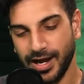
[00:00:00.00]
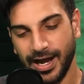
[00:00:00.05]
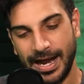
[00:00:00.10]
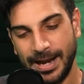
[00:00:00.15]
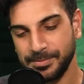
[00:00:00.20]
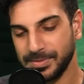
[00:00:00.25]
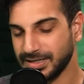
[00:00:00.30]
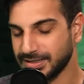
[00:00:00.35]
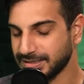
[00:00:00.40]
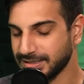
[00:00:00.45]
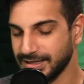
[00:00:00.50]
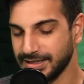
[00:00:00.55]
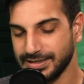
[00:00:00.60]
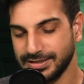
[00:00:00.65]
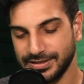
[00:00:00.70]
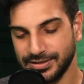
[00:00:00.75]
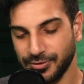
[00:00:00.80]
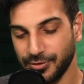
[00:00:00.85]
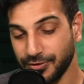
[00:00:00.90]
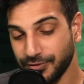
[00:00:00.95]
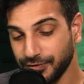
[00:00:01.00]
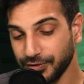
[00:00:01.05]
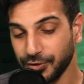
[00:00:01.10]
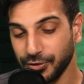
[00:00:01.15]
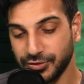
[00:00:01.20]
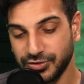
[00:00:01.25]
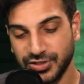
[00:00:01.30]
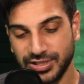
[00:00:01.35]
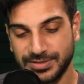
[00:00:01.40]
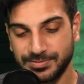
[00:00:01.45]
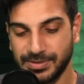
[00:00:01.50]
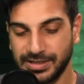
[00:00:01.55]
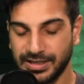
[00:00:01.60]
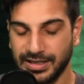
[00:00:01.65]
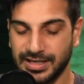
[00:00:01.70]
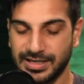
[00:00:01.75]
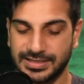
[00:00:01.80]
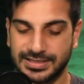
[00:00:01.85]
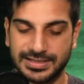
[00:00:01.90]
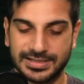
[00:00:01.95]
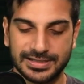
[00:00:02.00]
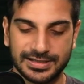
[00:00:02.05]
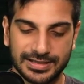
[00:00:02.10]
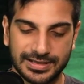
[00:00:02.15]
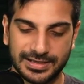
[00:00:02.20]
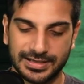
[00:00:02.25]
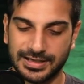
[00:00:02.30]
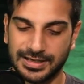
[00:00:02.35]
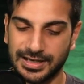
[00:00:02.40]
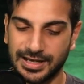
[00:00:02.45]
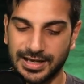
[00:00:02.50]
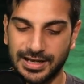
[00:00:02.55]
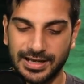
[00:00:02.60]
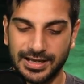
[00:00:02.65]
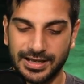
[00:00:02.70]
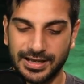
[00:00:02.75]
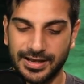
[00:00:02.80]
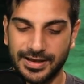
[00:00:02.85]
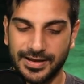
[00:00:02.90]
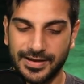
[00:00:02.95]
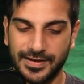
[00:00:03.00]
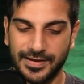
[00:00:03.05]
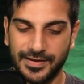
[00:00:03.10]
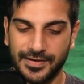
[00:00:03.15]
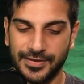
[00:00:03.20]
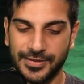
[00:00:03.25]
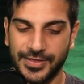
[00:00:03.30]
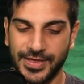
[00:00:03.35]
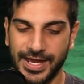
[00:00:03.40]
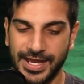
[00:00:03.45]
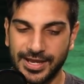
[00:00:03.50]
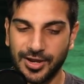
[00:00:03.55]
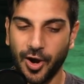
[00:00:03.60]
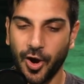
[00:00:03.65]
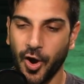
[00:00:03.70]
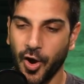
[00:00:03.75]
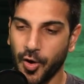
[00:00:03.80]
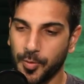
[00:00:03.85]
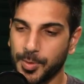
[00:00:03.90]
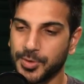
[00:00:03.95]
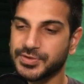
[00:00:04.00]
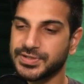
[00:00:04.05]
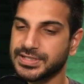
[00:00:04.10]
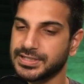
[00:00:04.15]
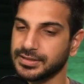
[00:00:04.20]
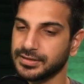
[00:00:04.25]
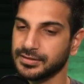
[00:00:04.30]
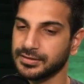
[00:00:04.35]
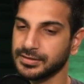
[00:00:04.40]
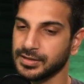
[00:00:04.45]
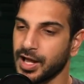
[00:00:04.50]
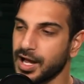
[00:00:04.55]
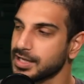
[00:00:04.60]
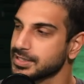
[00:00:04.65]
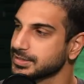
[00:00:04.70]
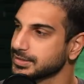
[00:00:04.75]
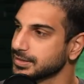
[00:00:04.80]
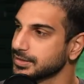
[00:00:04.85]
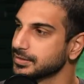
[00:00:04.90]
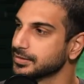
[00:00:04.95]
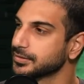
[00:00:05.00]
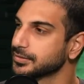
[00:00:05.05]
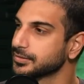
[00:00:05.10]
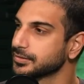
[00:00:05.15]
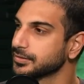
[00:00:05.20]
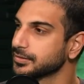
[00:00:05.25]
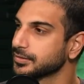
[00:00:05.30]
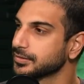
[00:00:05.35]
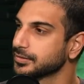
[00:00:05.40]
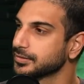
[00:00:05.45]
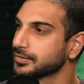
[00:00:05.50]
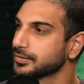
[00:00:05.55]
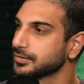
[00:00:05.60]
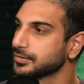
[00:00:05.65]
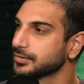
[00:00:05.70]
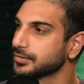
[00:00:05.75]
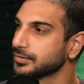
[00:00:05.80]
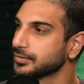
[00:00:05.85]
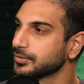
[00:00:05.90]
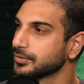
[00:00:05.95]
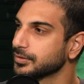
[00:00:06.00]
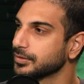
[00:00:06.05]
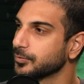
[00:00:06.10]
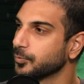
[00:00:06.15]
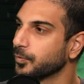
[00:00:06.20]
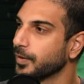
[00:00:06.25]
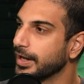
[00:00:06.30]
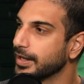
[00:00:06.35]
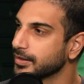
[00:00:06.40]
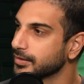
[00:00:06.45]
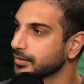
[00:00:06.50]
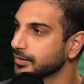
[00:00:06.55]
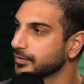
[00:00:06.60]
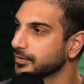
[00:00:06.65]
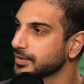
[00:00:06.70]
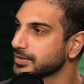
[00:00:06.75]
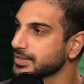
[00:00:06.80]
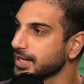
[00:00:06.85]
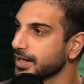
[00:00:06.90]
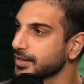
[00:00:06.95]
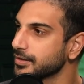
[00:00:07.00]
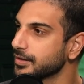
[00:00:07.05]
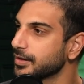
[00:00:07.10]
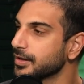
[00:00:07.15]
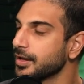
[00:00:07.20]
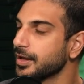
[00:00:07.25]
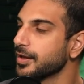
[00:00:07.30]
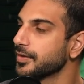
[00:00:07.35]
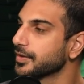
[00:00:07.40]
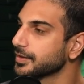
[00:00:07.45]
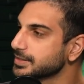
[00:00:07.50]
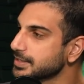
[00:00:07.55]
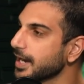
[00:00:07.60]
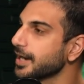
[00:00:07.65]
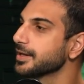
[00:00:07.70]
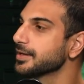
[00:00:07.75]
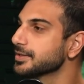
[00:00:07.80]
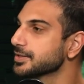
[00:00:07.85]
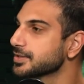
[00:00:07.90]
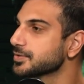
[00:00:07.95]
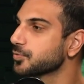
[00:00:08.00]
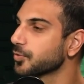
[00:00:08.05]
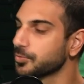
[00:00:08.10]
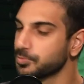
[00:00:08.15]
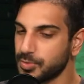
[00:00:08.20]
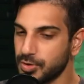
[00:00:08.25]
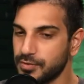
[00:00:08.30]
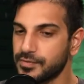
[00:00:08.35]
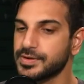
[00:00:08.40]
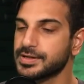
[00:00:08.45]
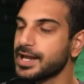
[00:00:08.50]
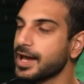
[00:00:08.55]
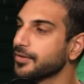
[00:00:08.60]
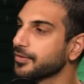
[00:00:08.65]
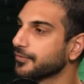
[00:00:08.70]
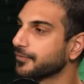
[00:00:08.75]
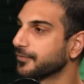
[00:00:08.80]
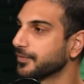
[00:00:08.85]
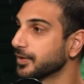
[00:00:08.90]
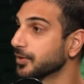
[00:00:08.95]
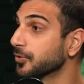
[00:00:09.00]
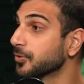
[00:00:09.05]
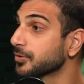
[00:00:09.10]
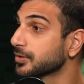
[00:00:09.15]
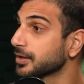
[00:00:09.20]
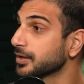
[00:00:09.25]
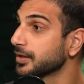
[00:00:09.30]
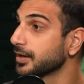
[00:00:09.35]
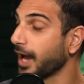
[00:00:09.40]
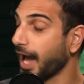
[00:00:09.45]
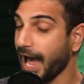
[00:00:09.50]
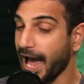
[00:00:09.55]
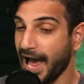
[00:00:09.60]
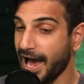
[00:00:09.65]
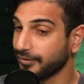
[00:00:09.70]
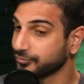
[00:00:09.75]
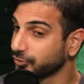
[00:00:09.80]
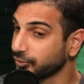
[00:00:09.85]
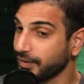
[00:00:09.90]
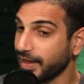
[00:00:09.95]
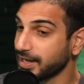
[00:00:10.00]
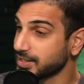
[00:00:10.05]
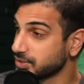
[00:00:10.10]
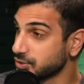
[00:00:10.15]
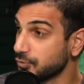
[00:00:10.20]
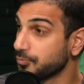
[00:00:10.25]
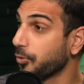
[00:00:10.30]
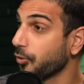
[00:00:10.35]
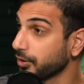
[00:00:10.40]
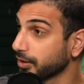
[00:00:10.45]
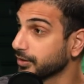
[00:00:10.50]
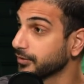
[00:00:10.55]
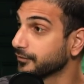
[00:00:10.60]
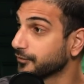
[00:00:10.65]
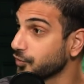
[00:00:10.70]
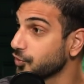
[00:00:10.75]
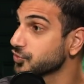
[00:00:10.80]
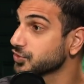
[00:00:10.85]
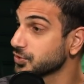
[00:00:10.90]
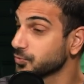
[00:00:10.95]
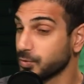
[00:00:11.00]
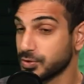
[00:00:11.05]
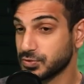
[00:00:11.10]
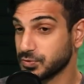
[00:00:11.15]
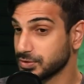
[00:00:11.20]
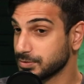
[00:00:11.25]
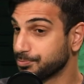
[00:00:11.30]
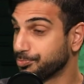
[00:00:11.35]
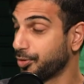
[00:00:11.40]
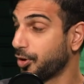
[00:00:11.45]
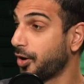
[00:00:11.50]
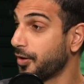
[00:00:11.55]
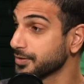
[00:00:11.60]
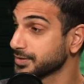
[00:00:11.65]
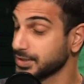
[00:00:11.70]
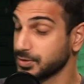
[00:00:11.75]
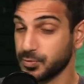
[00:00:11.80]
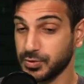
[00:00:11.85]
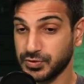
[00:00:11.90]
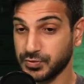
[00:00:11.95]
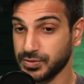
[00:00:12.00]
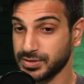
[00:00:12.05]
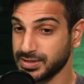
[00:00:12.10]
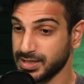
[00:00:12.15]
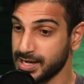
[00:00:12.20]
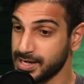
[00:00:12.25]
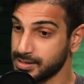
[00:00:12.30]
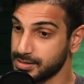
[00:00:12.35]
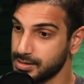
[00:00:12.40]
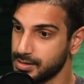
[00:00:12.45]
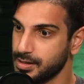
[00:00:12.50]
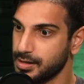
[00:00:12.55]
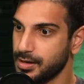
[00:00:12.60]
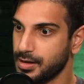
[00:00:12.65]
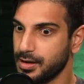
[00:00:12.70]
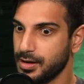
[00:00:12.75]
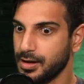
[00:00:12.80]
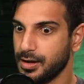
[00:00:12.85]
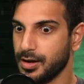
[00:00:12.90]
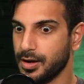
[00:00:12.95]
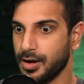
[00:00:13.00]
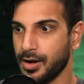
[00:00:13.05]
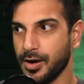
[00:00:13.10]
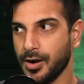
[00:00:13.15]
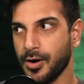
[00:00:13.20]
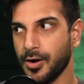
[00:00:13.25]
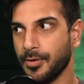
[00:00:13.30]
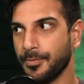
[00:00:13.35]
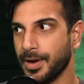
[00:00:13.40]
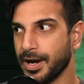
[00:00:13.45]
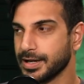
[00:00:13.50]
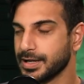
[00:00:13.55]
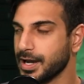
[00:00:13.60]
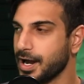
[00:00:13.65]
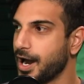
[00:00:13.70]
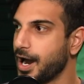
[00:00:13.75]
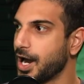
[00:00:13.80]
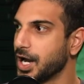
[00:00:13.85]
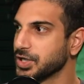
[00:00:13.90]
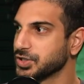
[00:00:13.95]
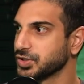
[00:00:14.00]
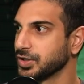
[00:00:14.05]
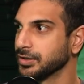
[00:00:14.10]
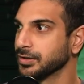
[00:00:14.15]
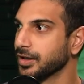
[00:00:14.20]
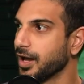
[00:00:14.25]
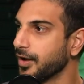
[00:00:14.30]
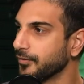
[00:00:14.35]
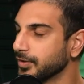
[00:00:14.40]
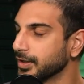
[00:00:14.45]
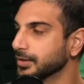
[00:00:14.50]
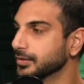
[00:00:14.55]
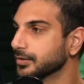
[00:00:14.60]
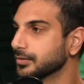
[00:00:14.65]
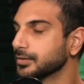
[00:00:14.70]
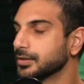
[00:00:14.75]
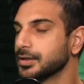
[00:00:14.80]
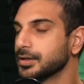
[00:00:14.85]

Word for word: I'm going to say they're a fluke just because they almost lost it. When the, tit the Titans were moving down the field, after that two-point conversion, which was ballsy, which was like, oh, my gosh, I love it.